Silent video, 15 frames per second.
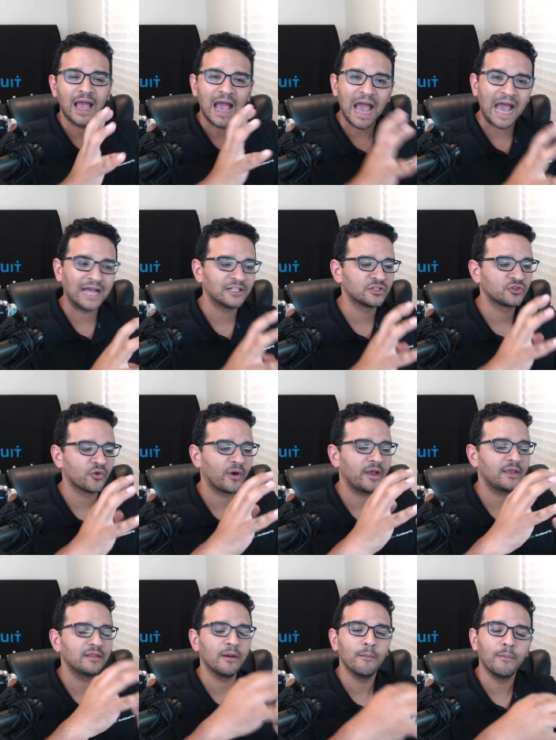
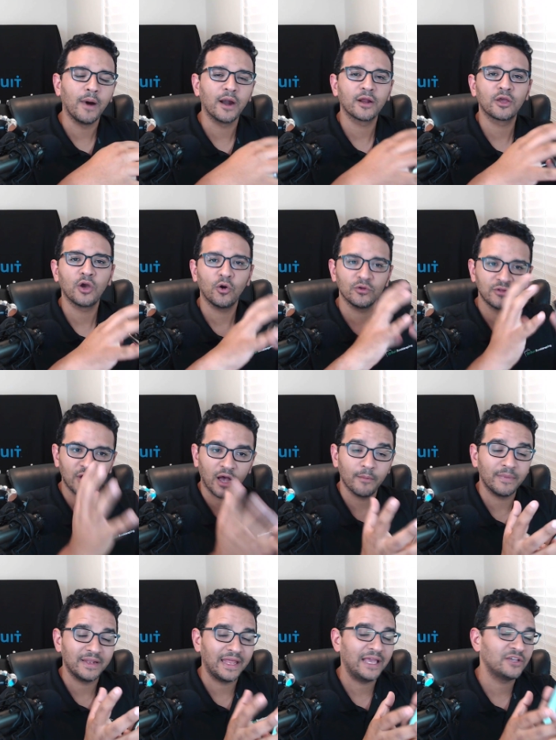Android barcode
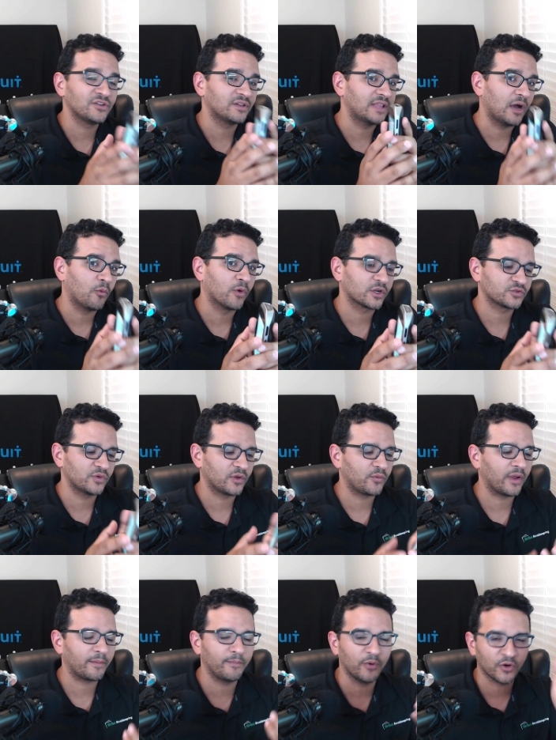combination that works with
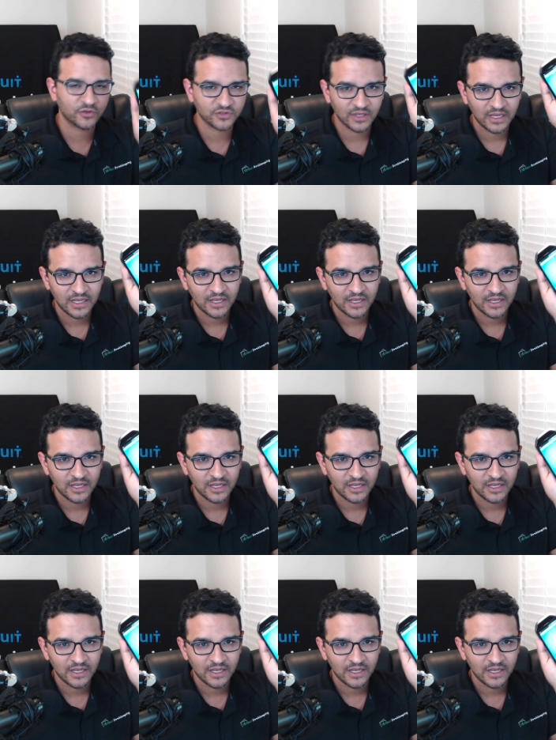QuickBooks.